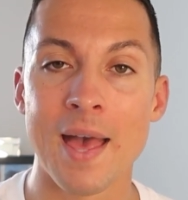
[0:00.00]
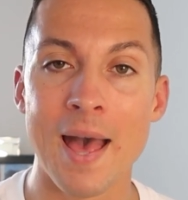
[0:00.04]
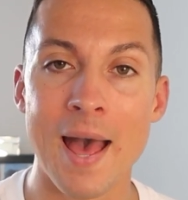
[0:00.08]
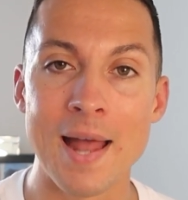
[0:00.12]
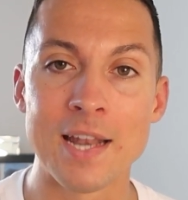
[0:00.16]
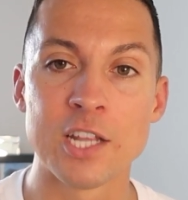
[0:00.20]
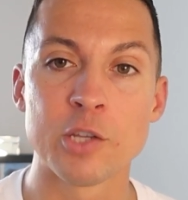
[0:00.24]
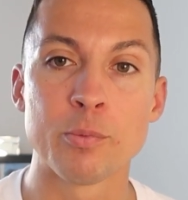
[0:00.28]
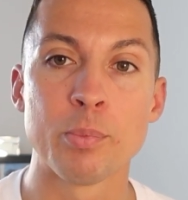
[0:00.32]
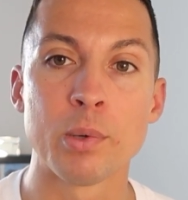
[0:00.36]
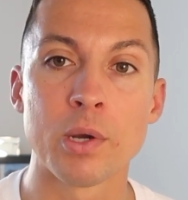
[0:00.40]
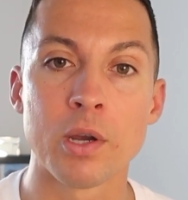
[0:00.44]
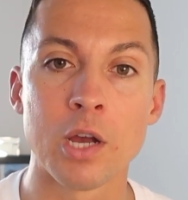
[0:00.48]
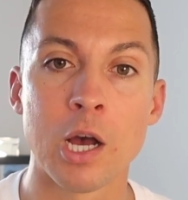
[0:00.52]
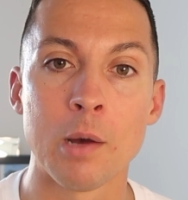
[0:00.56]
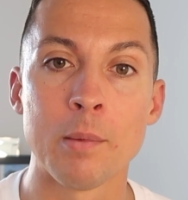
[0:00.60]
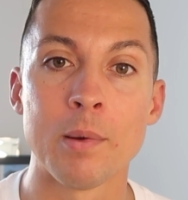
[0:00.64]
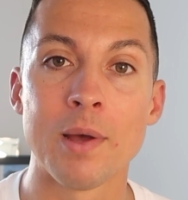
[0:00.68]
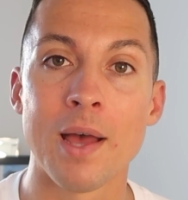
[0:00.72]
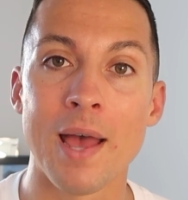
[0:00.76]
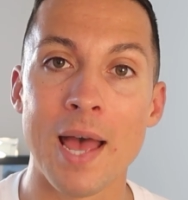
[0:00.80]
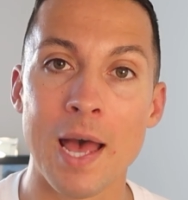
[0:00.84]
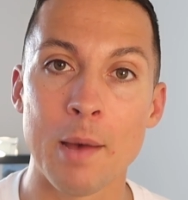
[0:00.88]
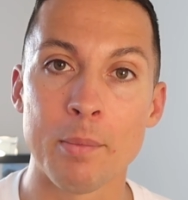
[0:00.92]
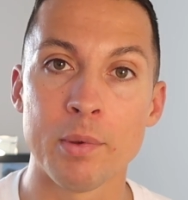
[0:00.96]
and it's become
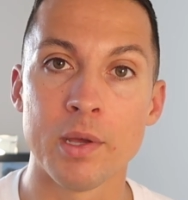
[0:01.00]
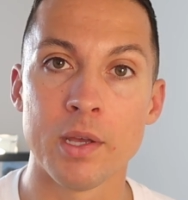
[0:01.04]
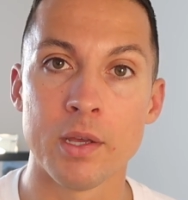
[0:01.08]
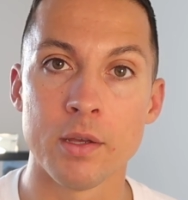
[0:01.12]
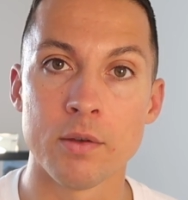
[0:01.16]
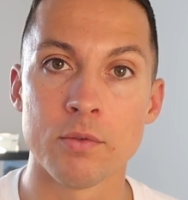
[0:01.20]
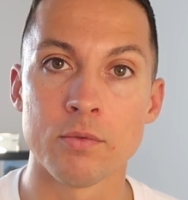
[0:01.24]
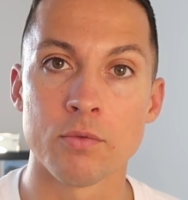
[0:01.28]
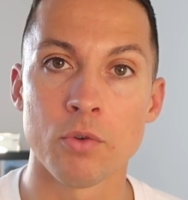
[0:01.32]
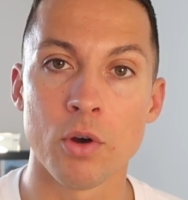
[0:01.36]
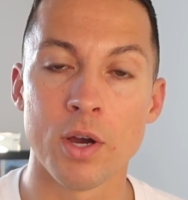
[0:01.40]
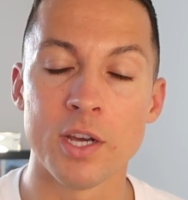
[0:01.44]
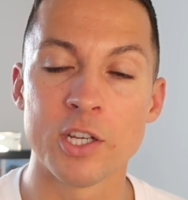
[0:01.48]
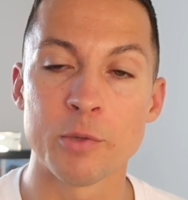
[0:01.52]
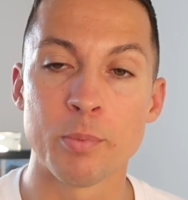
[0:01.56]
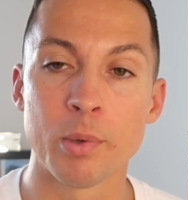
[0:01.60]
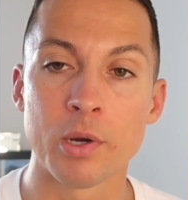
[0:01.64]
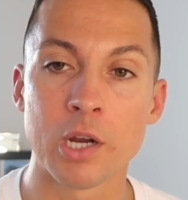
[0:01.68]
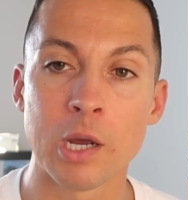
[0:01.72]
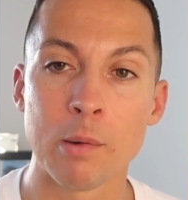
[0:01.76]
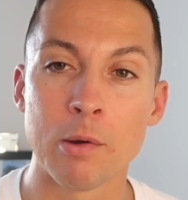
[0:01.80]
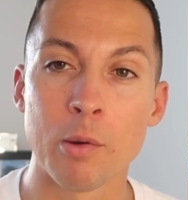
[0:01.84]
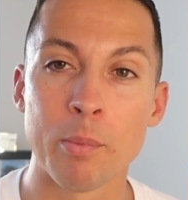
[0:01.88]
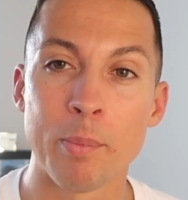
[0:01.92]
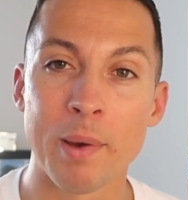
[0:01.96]
a habit right it's
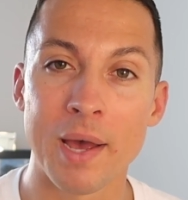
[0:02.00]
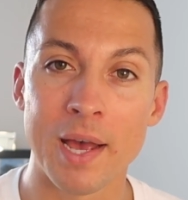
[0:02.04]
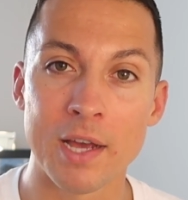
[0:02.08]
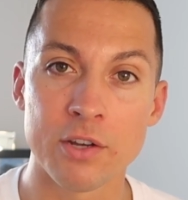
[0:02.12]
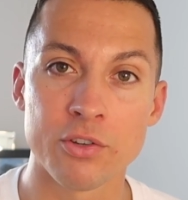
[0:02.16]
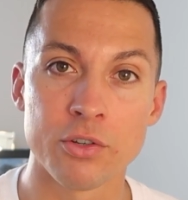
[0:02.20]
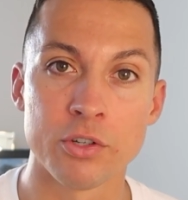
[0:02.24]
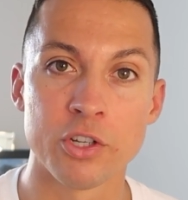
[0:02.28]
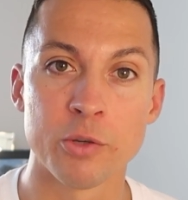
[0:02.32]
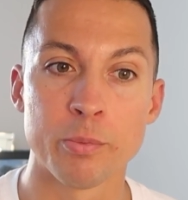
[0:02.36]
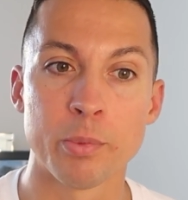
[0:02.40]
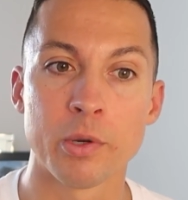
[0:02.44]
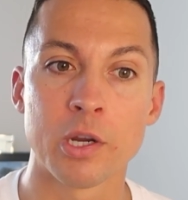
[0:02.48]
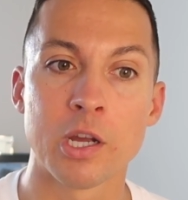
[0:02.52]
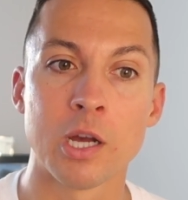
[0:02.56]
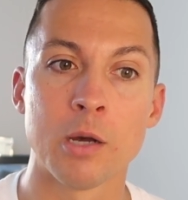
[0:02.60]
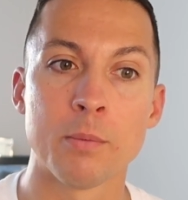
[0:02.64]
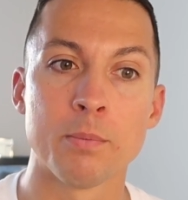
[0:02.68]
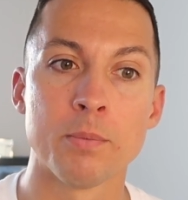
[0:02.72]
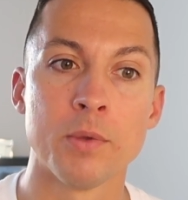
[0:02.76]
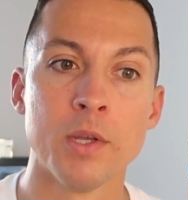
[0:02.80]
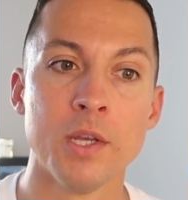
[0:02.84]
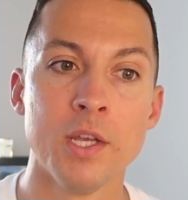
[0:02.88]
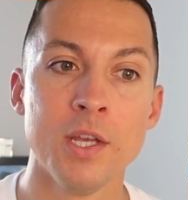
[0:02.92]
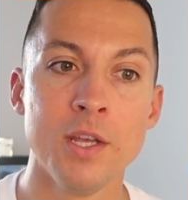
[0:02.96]
become a passion it's
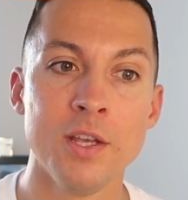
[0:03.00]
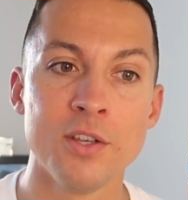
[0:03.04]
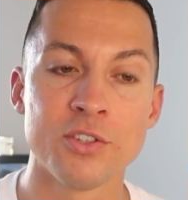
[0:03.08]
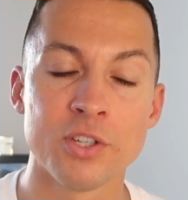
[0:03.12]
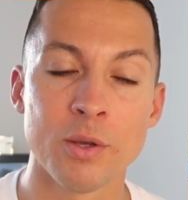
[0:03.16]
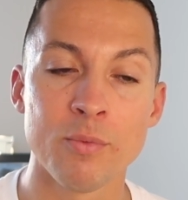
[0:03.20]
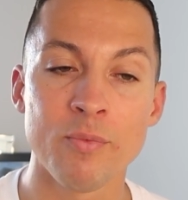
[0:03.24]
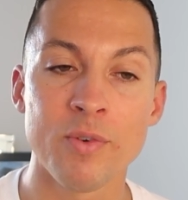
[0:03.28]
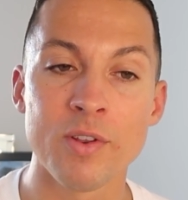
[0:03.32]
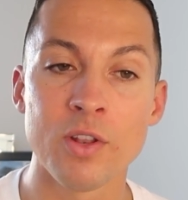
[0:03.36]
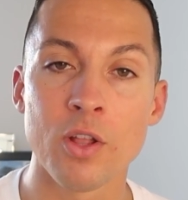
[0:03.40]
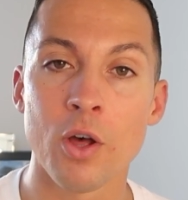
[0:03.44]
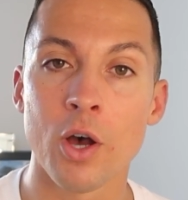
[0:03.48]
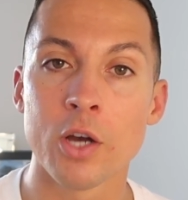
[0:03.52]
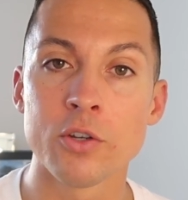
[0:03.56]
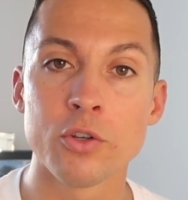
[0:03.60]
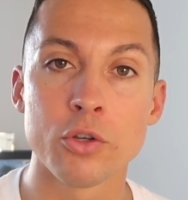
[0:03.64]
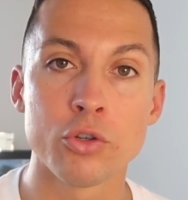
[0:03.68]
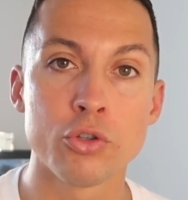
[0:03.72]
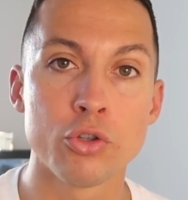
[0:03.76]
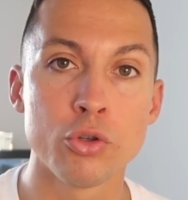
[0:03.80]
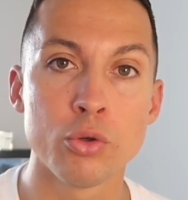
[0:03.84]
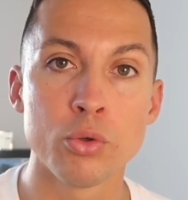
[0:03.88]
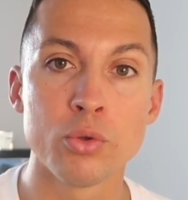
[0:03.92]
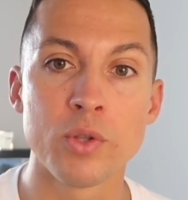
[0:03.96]
become something that i
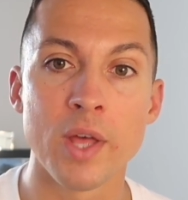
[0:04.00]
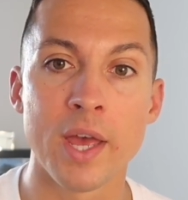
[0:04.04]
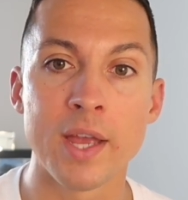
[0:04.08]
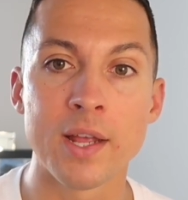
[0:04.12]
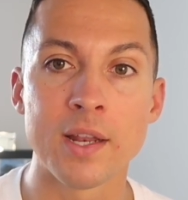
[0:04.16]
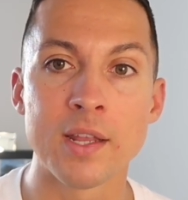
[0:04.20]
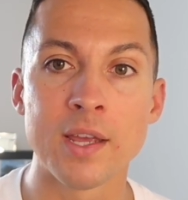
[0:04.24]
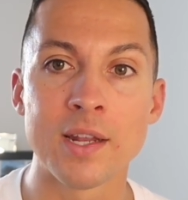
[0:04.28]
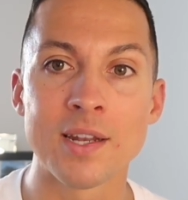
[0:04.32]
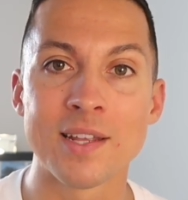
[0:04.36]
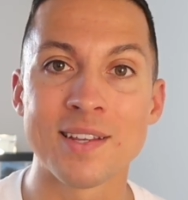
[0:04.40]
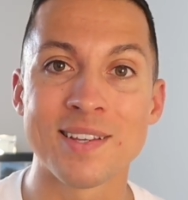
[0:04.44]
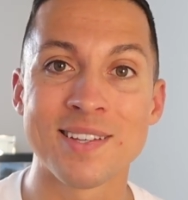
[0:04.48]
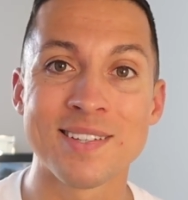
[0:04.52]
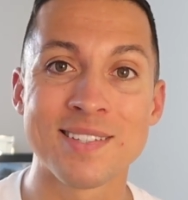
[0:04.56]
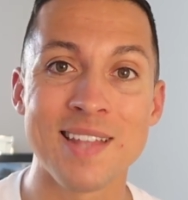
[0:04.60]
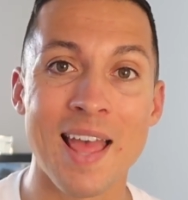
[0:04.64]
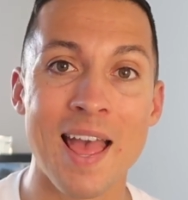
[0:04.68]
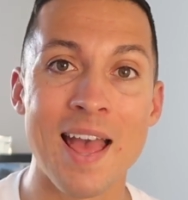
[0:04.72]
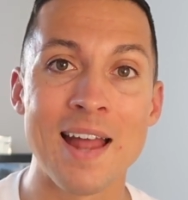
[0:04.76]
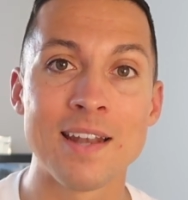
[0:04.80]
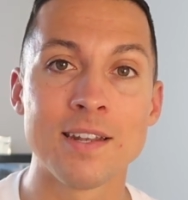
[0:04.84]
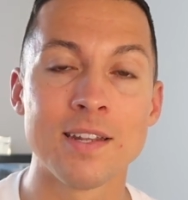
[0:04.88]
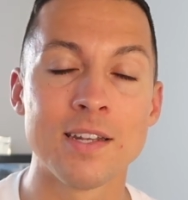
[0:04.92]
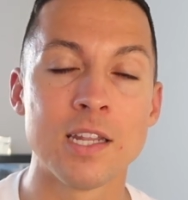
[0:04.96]
just do daily and a
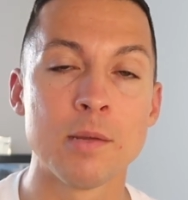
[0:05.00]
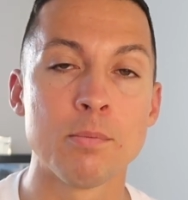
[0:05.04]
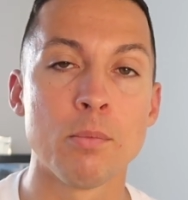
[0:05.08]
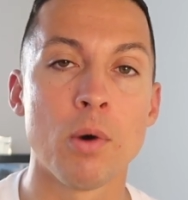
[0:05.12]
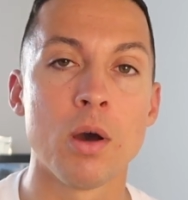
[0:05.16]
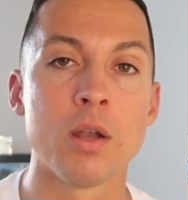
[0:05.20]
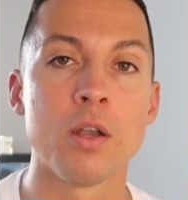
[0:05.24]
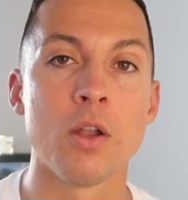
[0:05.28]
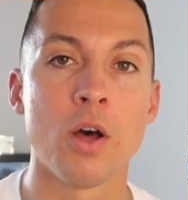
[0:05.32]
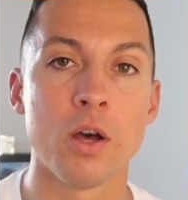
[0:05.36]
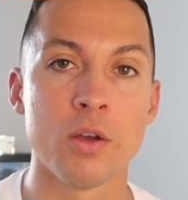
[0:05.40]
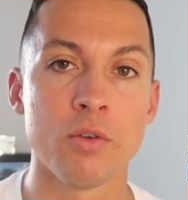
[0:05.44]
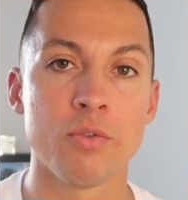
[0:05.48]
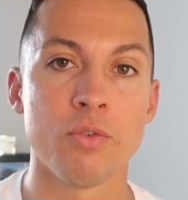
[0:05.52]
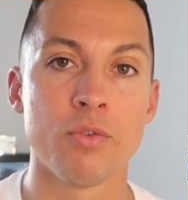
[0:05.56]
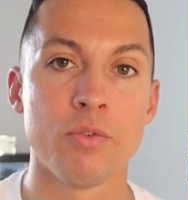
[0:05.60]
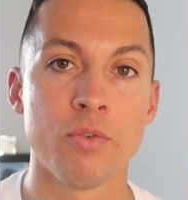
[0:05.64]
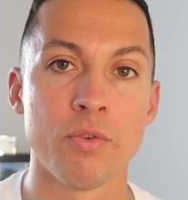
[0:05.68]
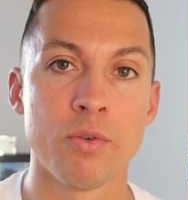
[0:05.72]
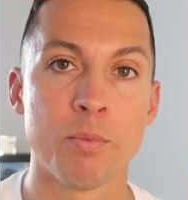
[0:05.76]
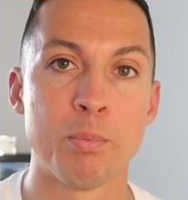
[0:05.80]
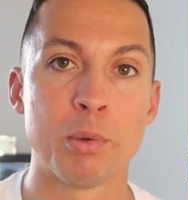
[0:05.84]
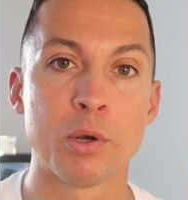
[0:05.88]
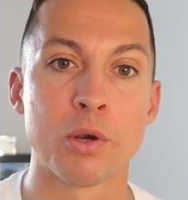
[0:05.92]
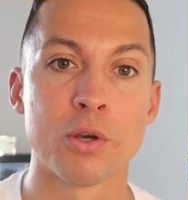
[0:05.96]
standard in my
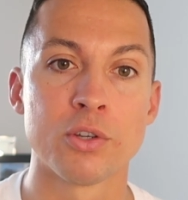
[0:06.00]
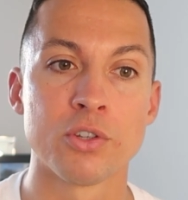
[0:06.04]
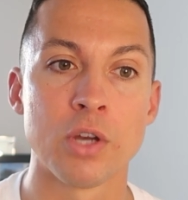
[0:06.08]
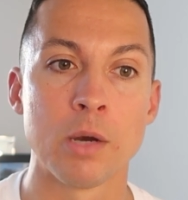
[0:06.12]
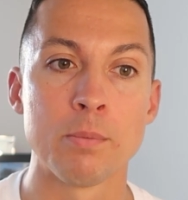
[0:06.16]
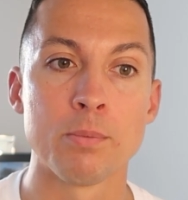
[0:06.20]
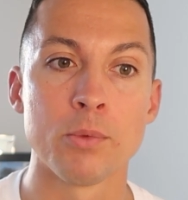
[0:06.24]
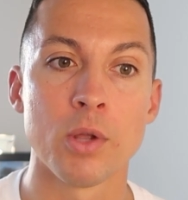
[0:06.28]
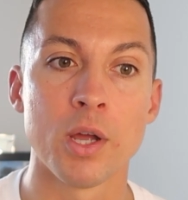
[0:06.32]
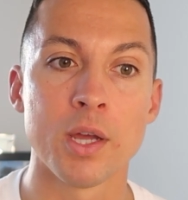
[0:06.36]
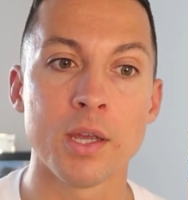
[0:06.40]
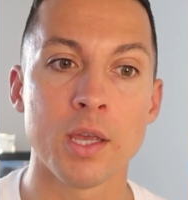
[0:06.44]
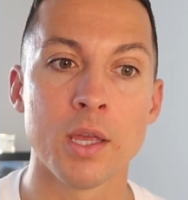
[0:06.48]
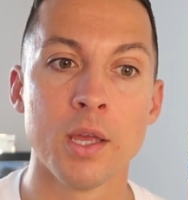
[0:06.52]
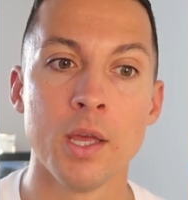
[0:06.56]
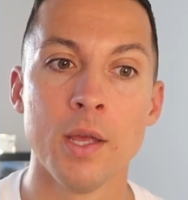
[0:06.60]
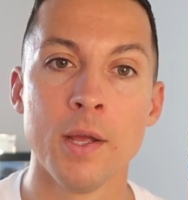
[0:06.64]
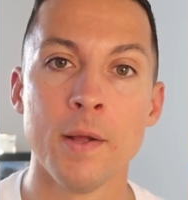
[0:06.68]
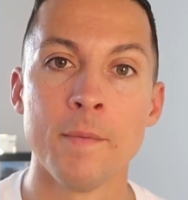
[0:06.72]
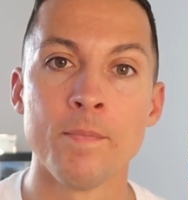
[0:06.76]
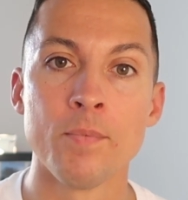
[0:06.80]
life because i'm like